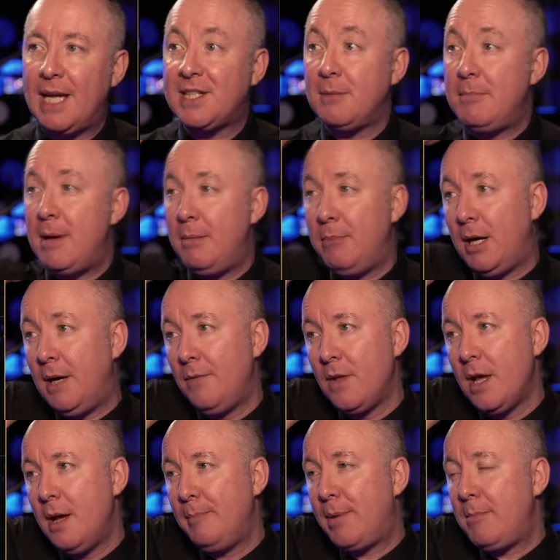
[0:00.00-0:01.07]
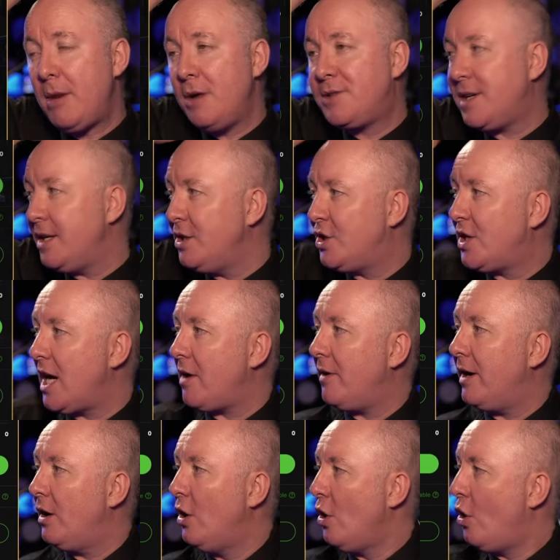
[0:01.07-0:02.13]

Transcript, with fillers: as a member, promote it and share it